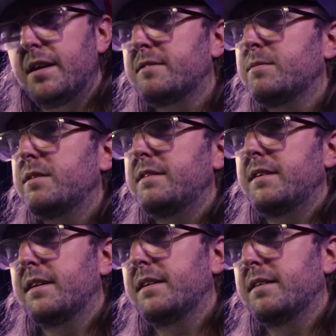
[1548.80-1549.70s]
last
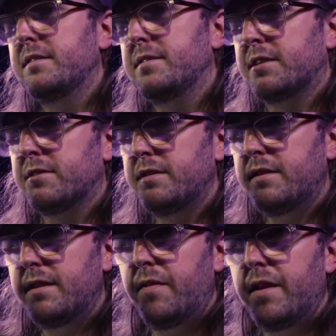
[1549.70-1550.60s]
one is
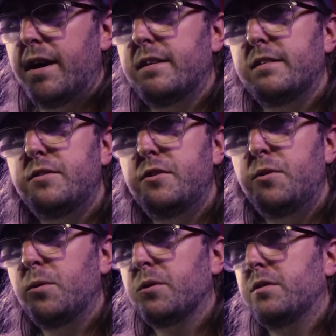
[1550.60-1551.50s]
actually not a
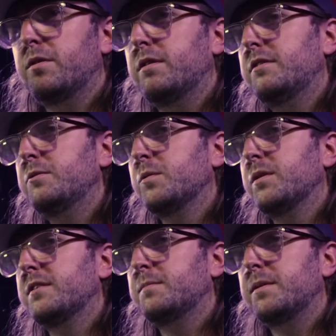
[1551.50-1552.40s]
newer
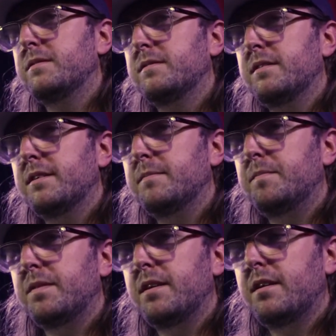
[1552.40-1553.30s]
one, I suppose.
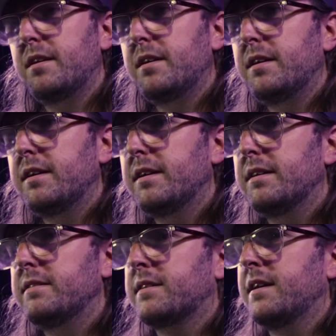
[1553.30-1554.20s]

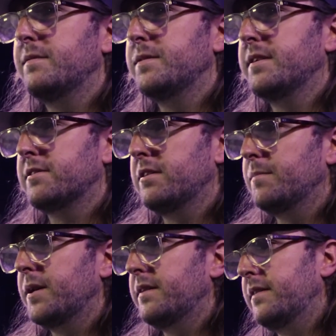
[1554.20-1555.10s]
It's actually
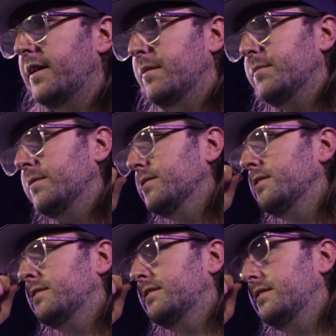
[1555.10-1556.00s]
on the album I
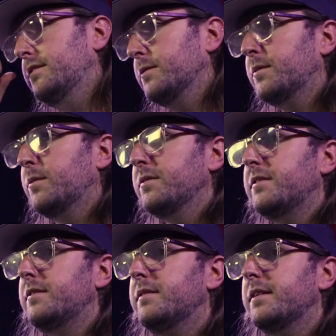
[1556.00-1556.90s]
released during
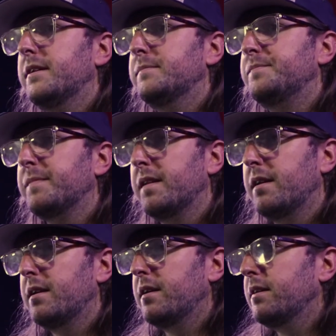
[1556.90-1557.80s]
quarantine,
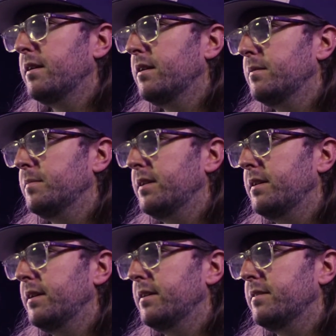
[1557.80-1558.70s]

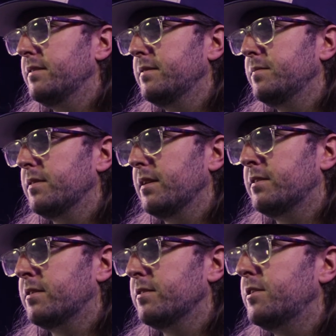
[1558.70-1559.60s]
and
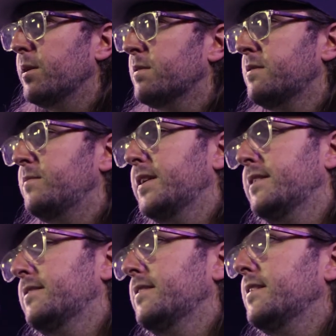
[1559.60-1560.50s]
it's called "The Darkest of
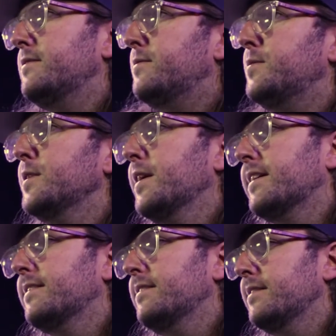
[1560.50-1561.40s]
Nights." And I feel
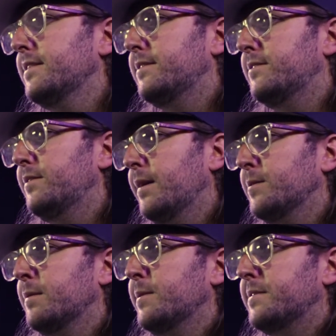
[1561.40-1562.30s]
like
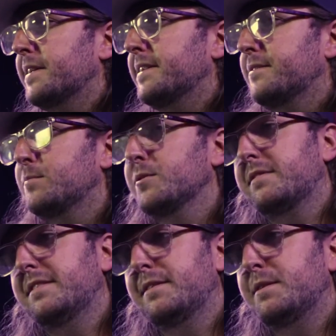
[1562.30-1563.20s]
every time I sing it, it's a
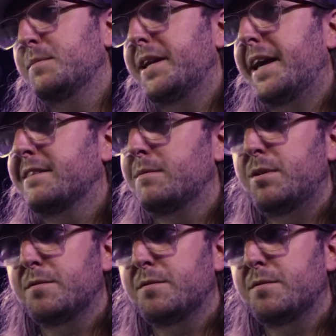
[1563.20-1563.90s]
little bit anthemy